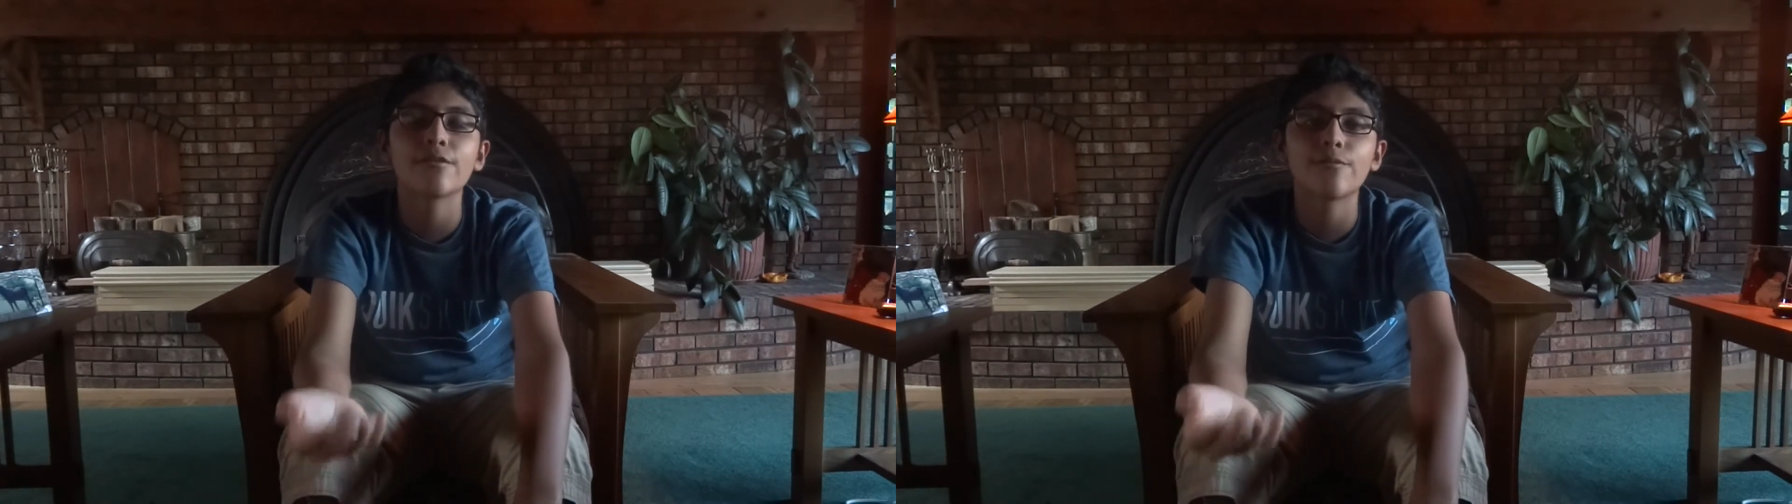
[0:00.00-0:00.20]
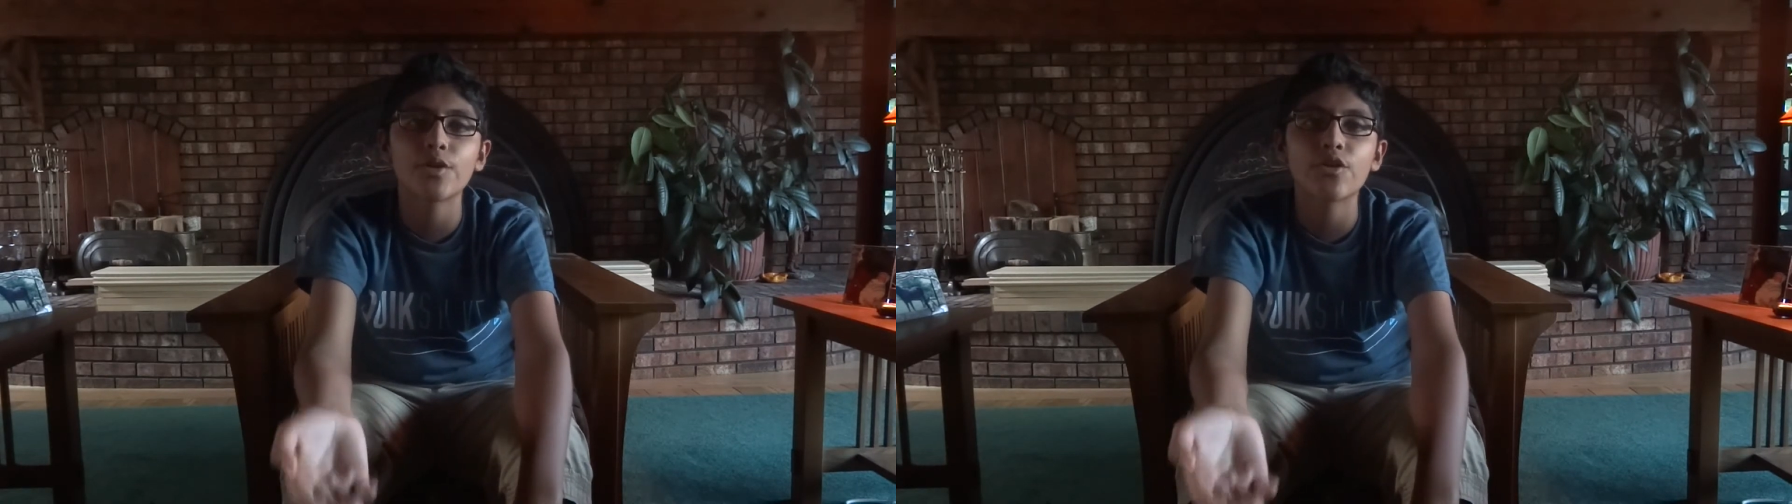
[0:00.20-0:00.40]

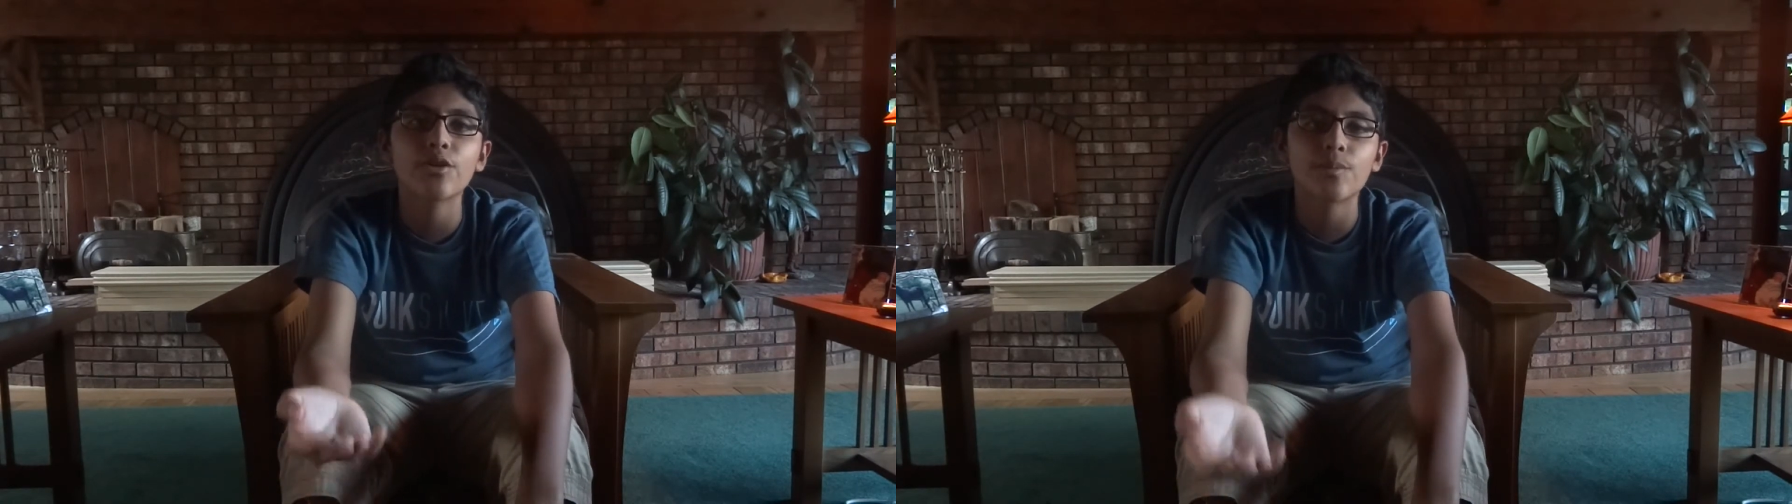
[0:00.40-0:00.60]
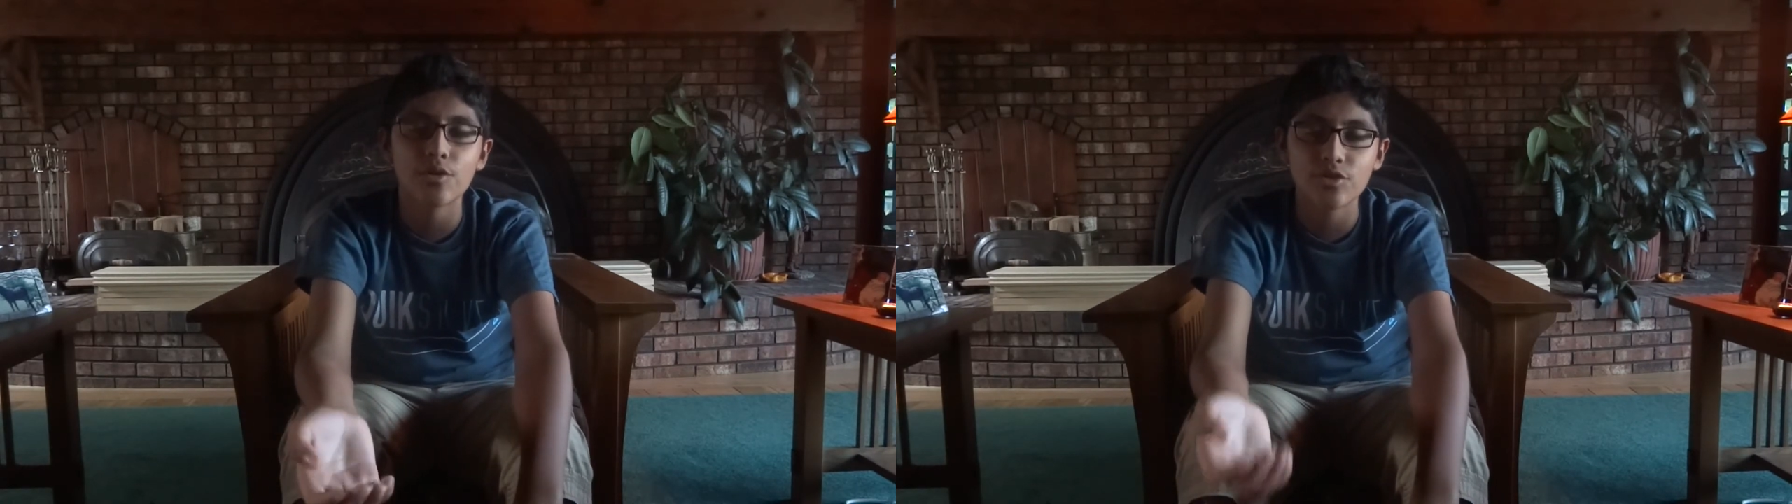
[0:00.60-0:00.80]
very
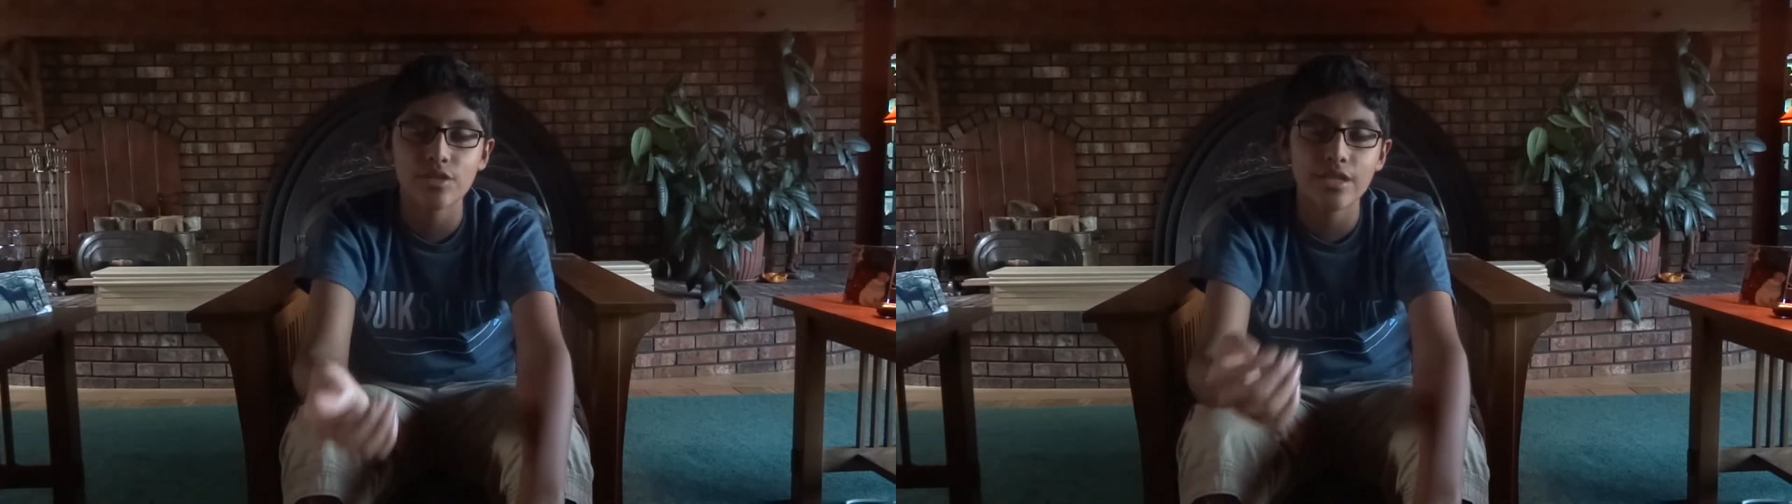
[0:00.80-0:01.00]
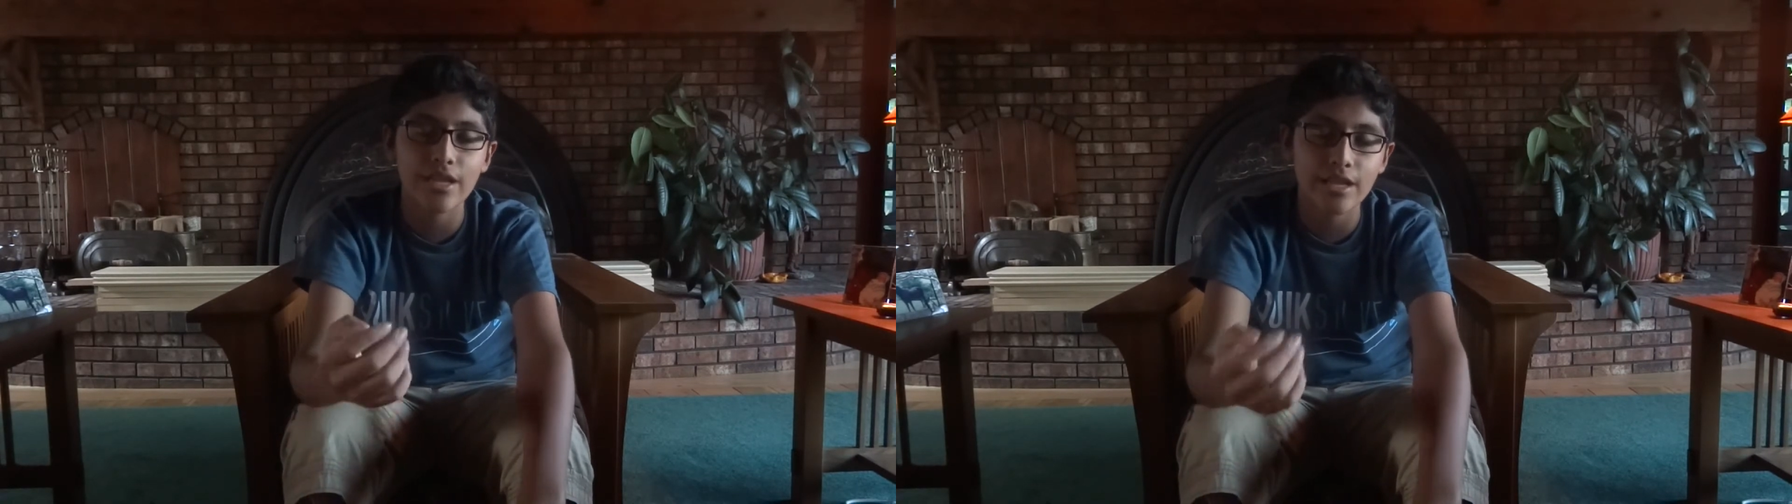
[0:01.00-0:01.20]

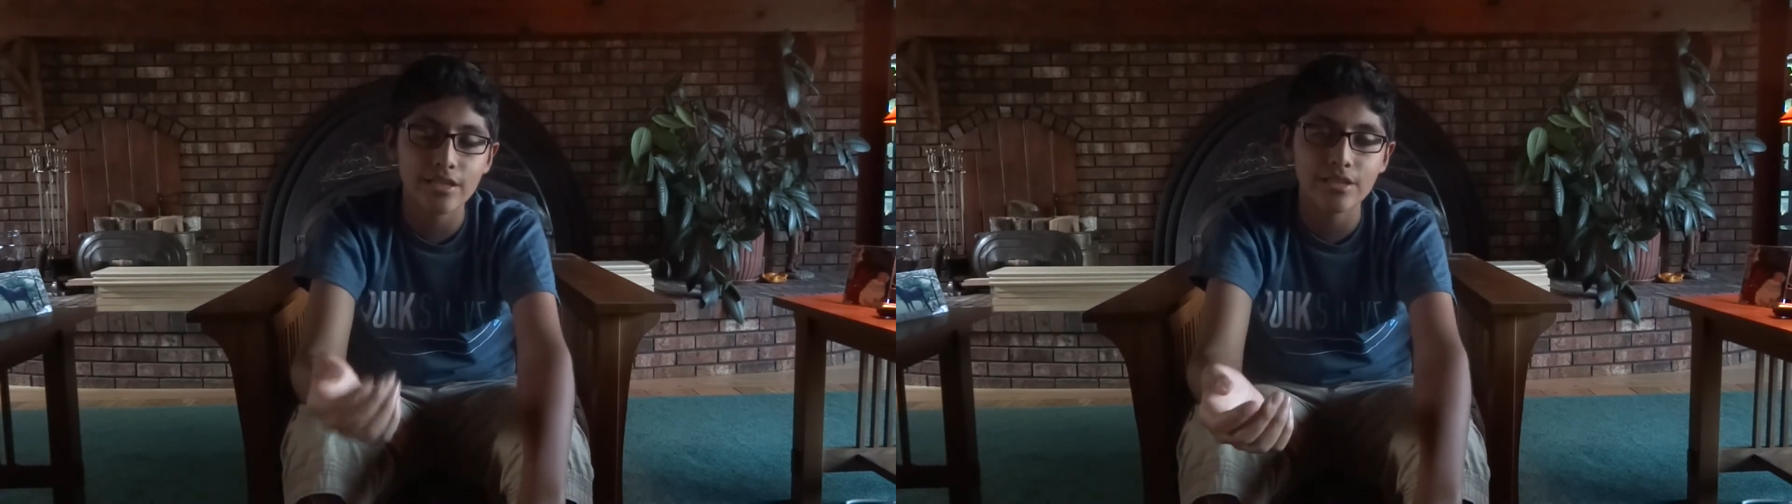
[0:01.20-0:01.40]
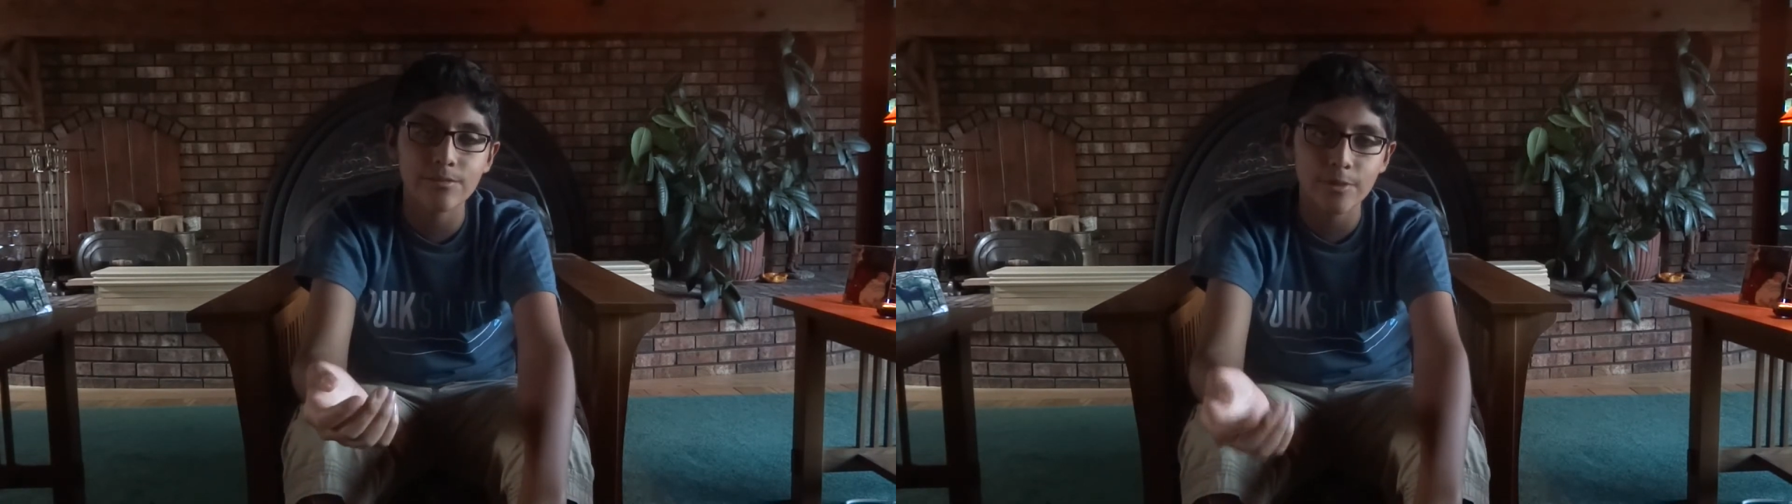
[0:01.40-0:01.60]
person that
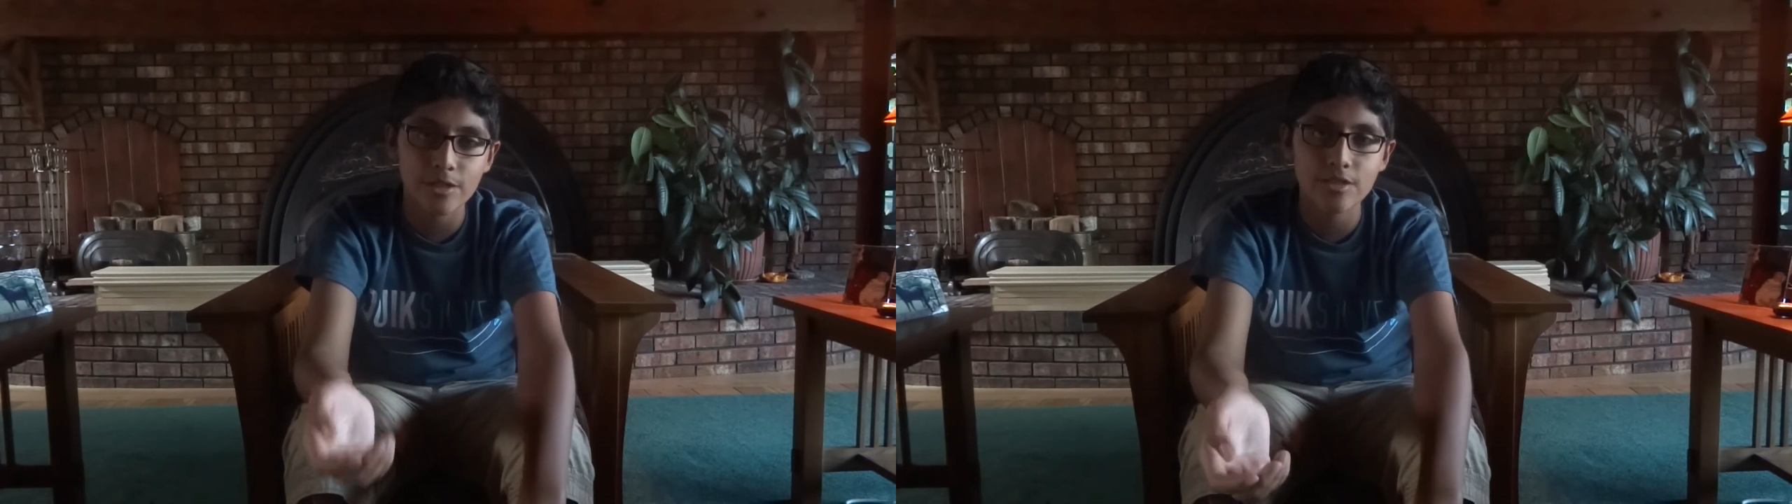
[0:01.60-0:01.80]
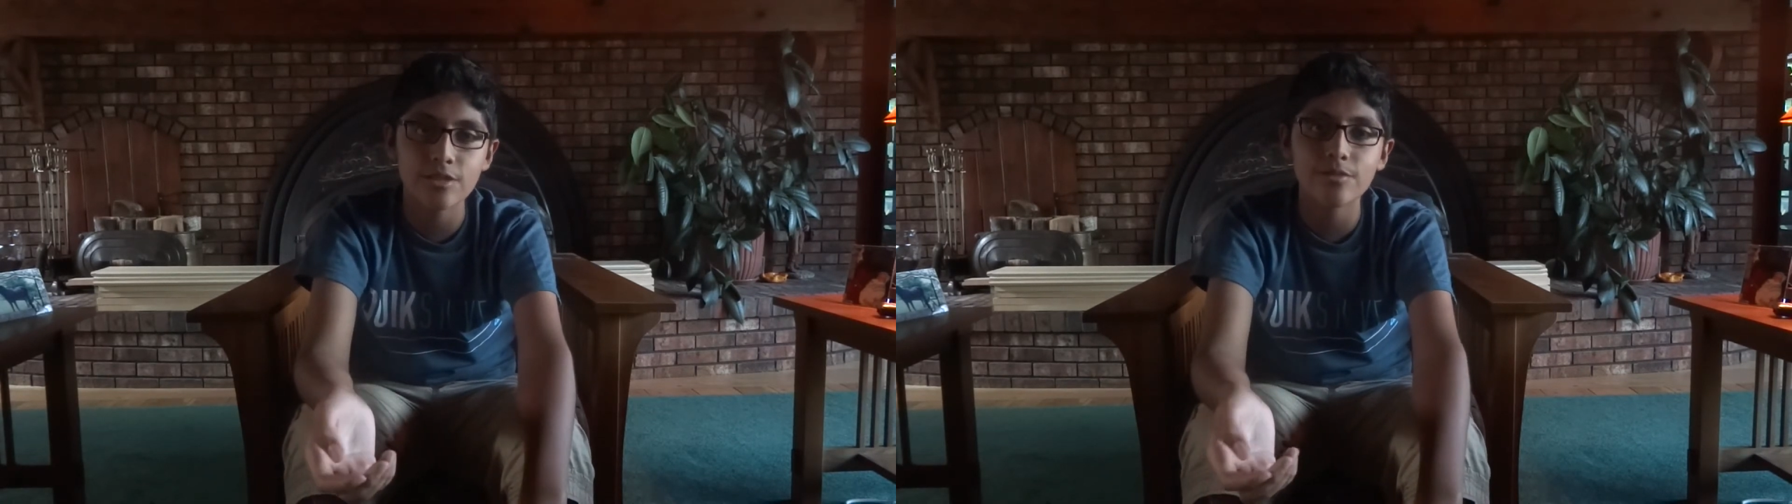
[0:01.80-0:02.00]

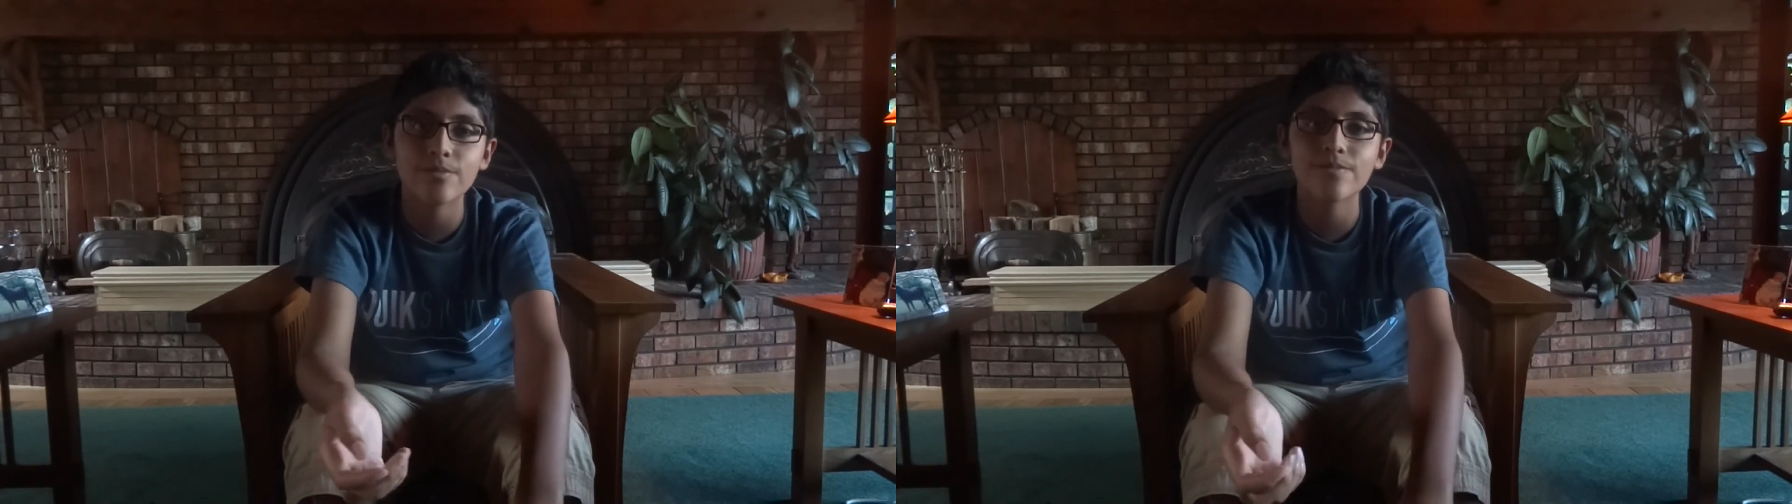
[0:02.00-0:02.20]
raised you.